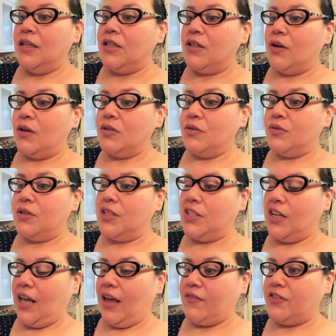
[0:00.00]
you also need to
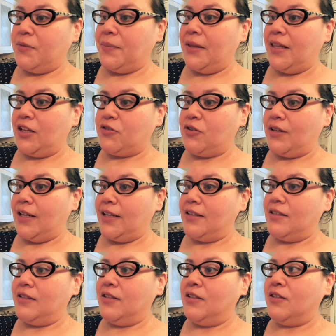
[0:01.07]
have some
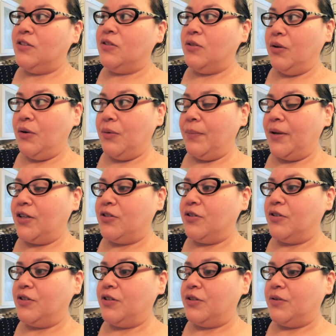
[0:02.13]
electrolytes. So make
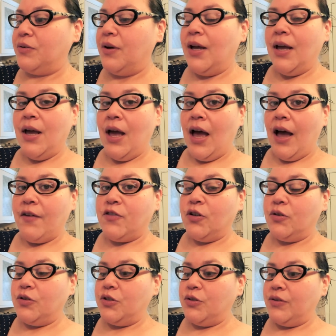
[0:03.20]
sure you, I
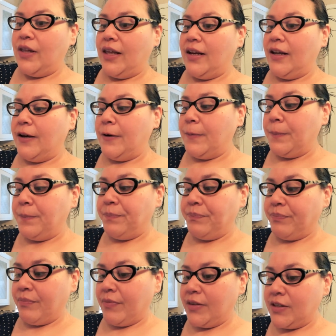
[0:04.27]
told you that
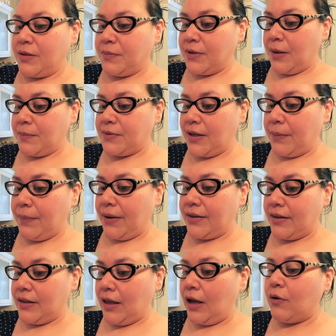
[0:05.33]
sometimes I buy
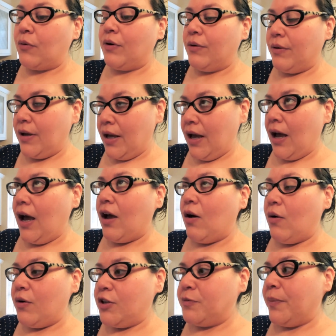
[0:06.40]
the, well, I
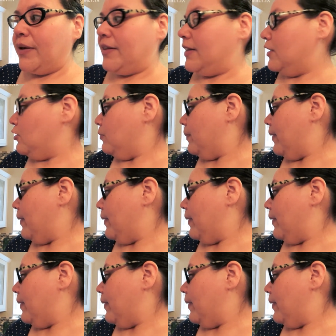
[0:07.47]
always buy the little